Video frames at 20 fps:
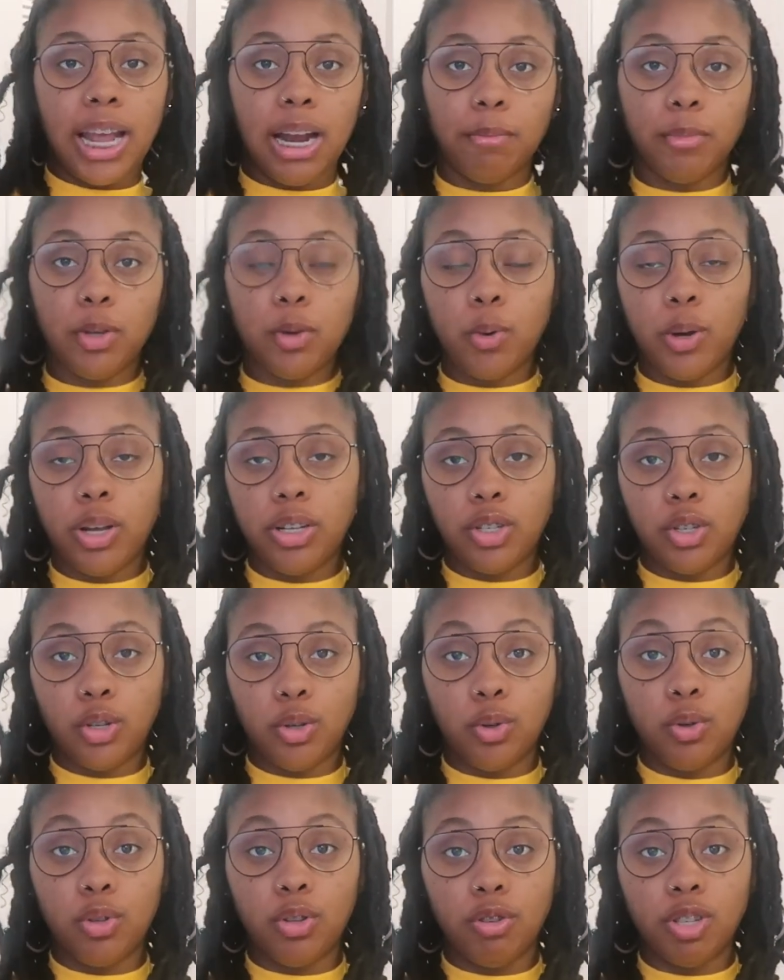I'm going to
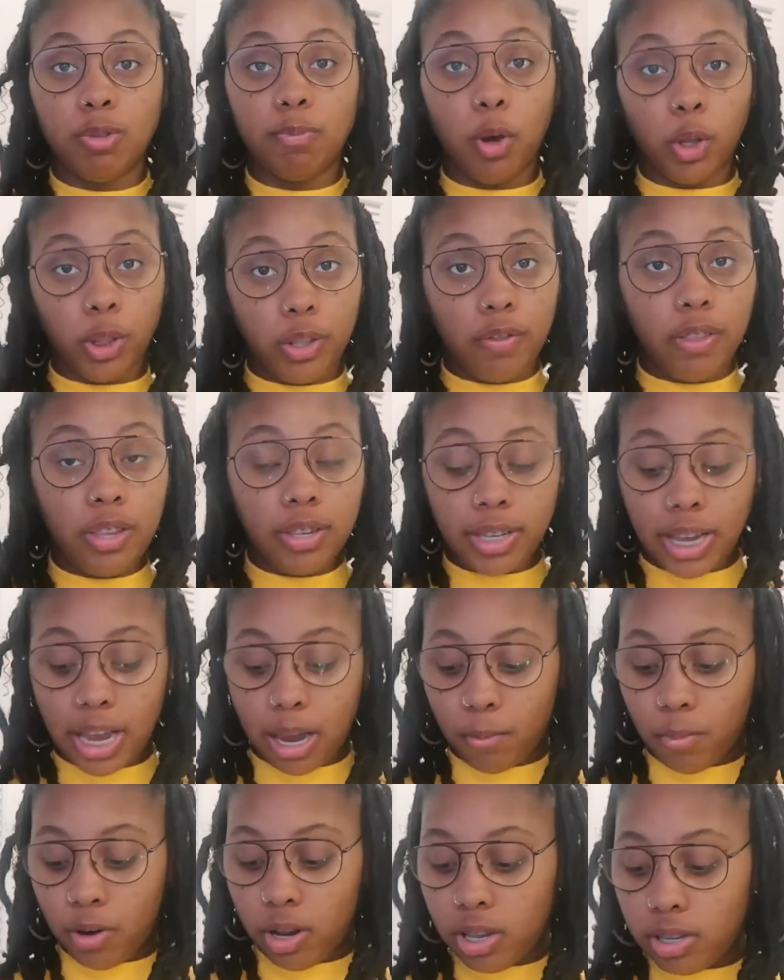use both of these
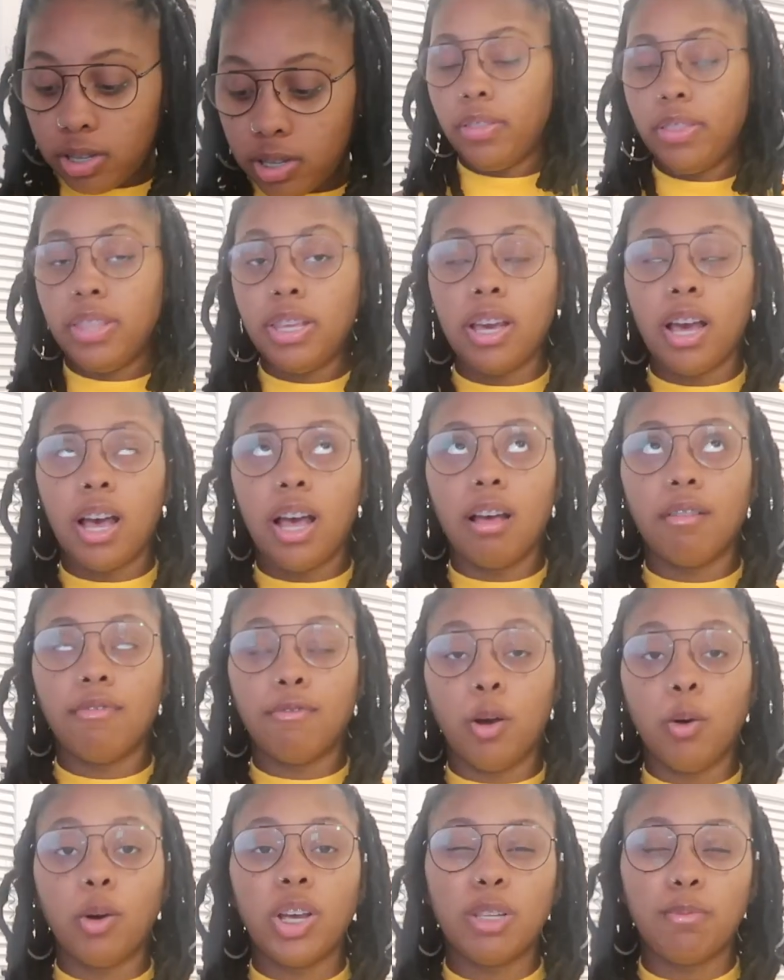cameras. The
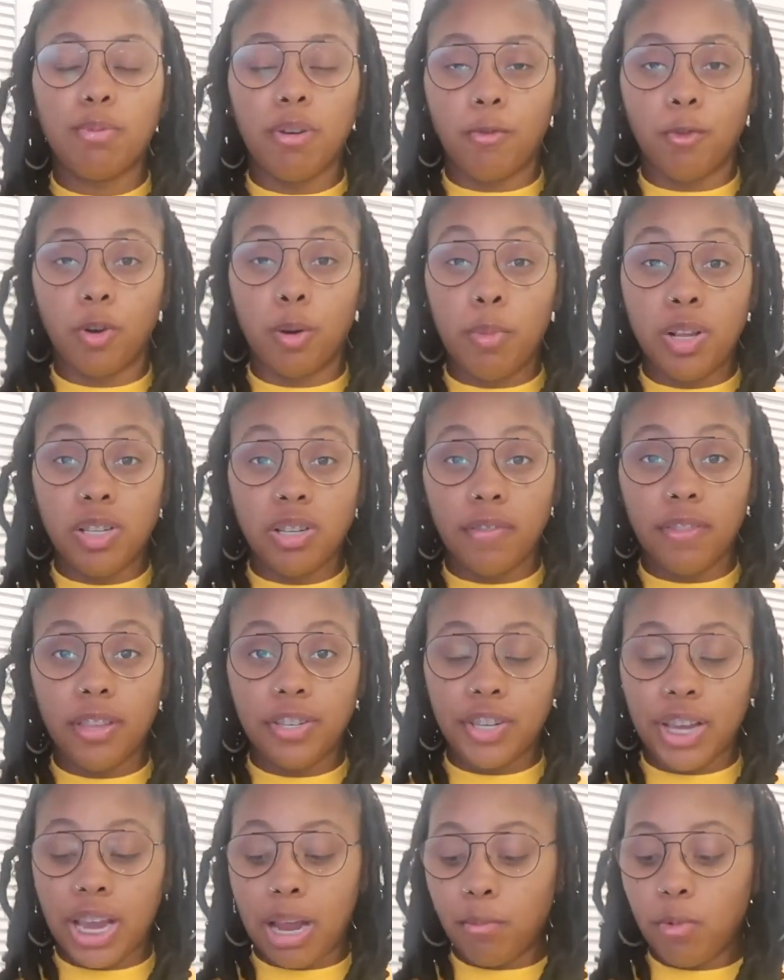focus performance on this
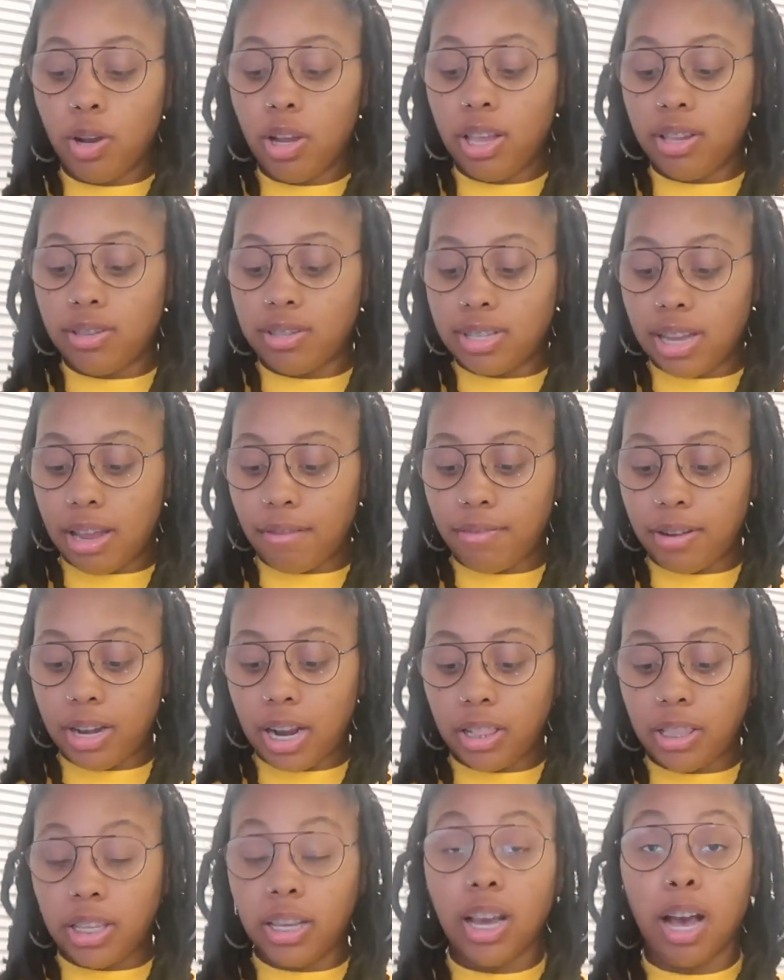camera is
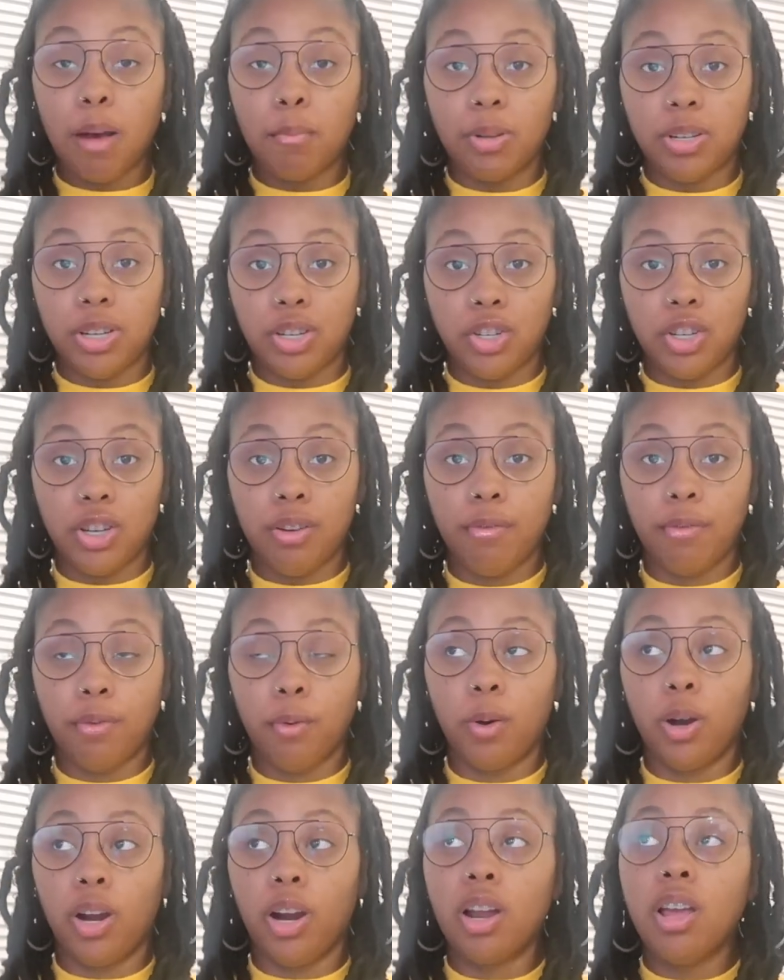definitely competition
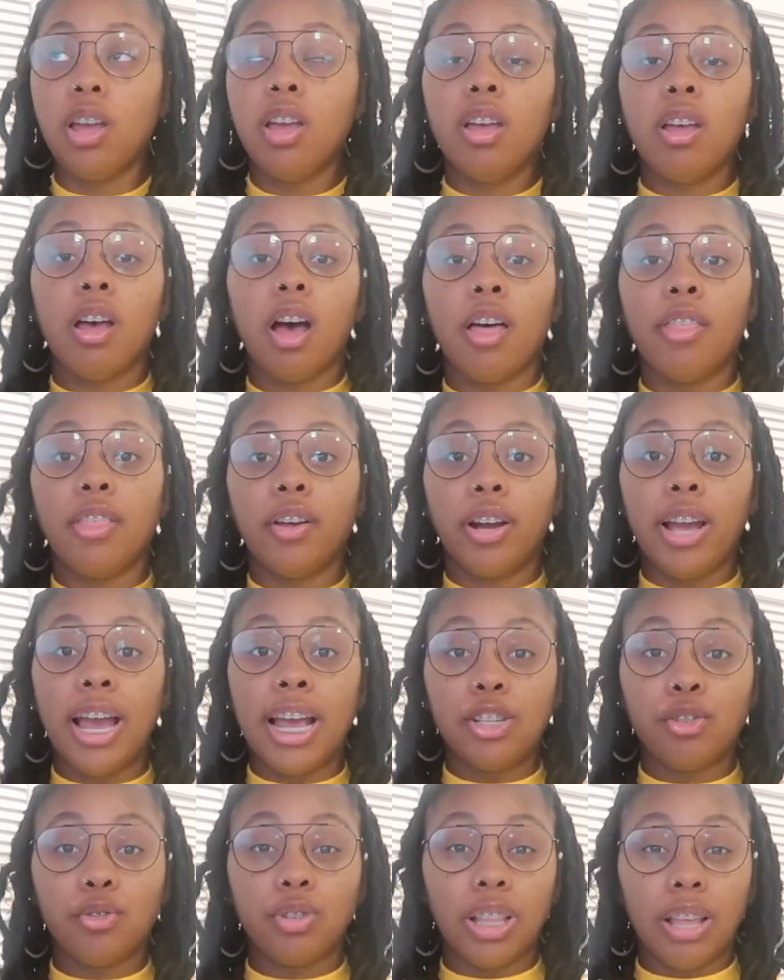for other
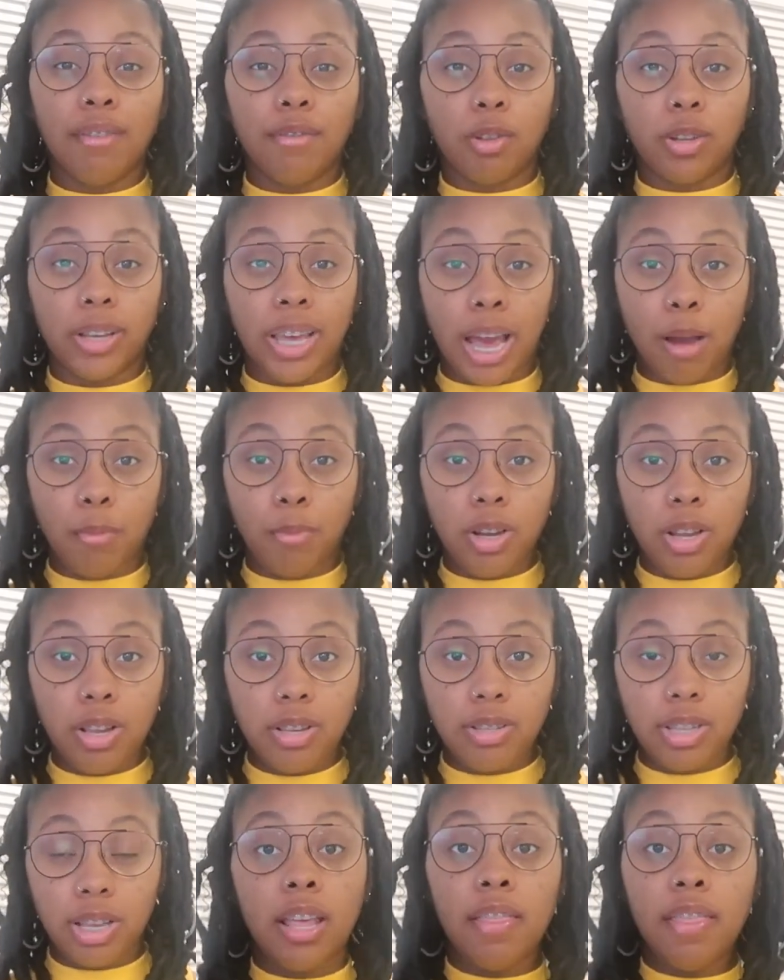entry-level cameras.